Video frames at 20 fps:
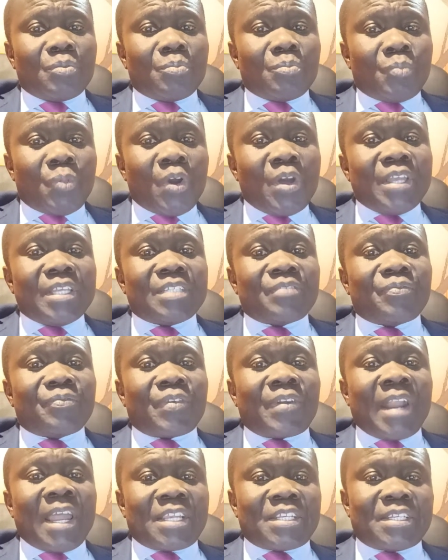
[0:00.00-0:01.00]
poised
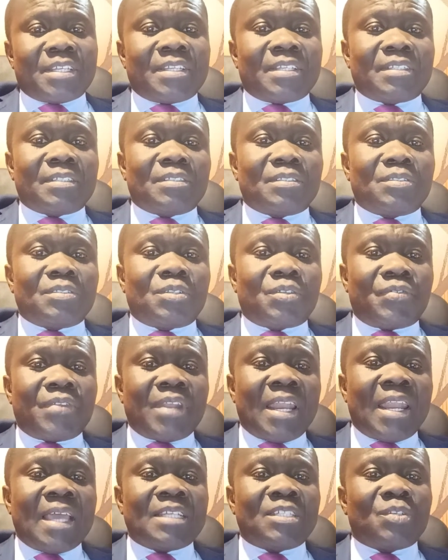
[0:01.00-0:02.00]
for action to
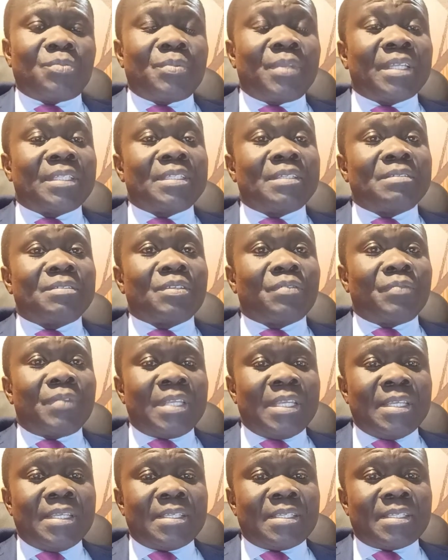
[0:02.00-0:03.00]
realize the objectives of
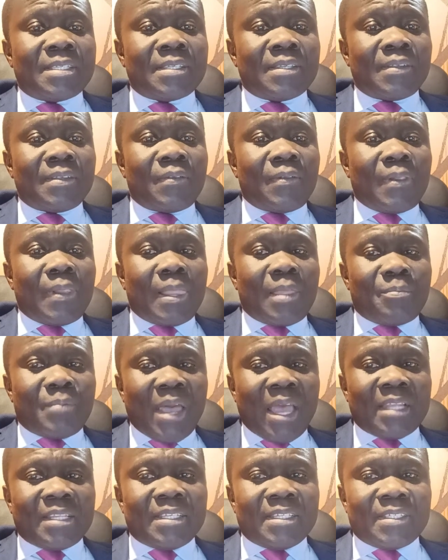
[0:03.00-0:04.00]
these
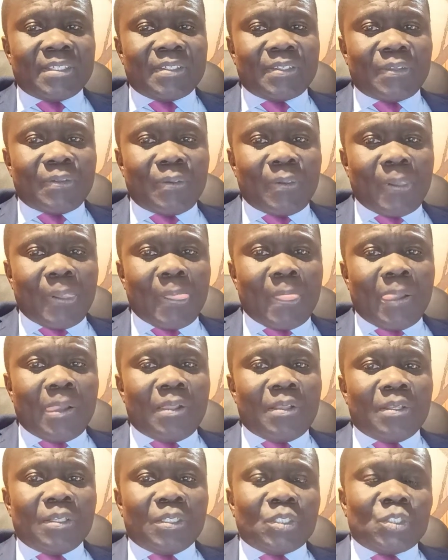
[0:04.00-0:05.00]
parties.
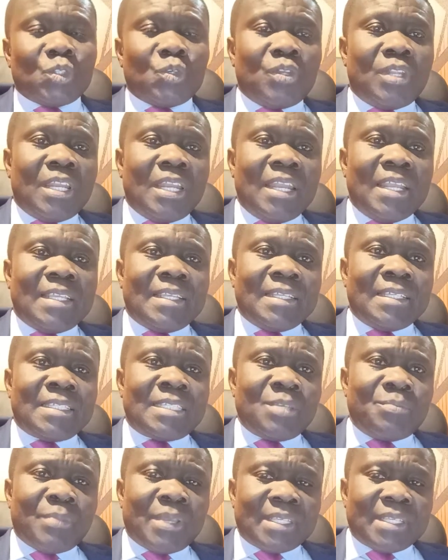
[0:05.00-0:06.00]
So the
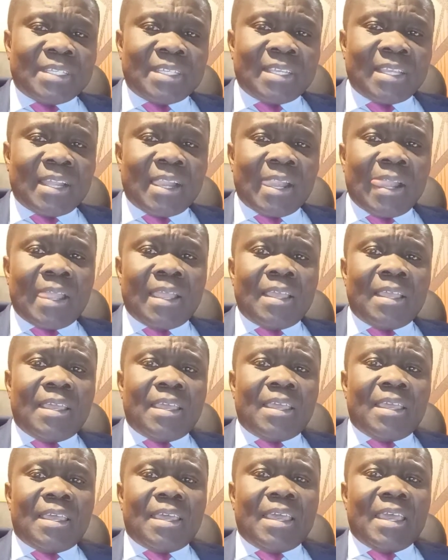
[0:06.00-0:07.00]
legitimacy
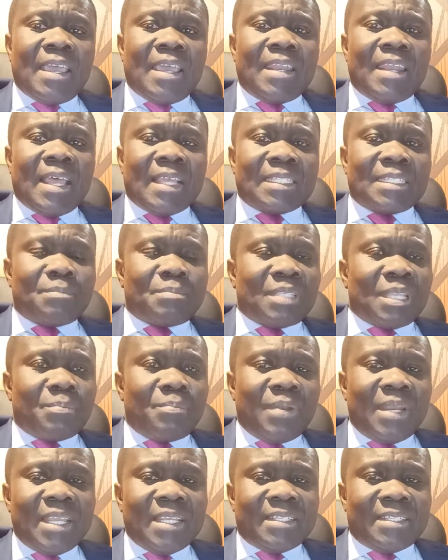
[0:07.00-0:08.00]
and
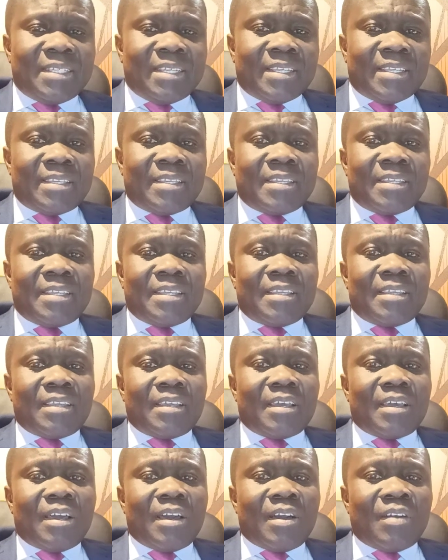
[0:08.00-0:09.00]
acceptability
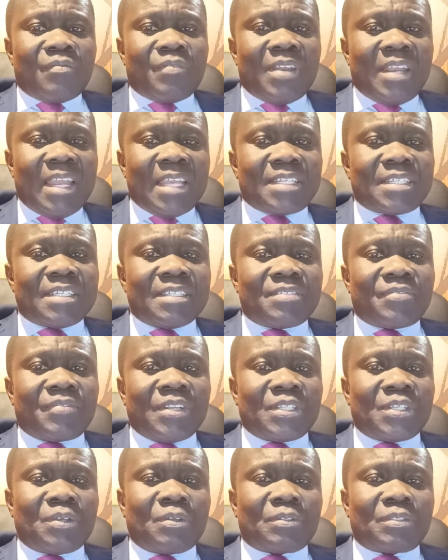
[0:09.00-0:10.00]
of elections
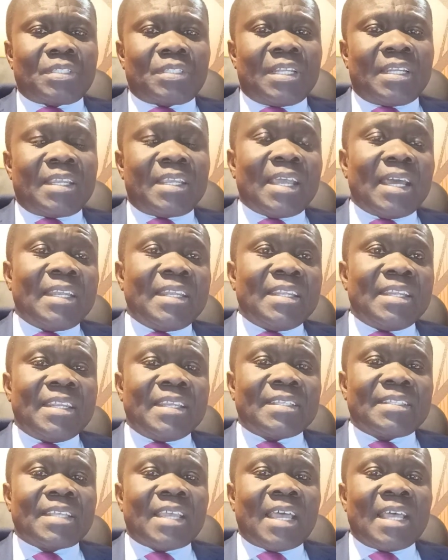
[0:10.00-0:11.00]
results and
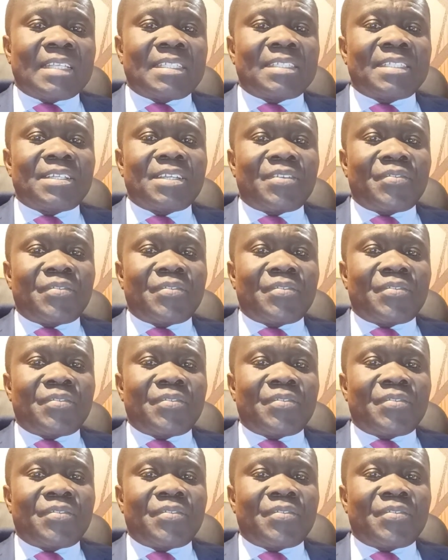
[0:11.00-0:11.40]
candidates has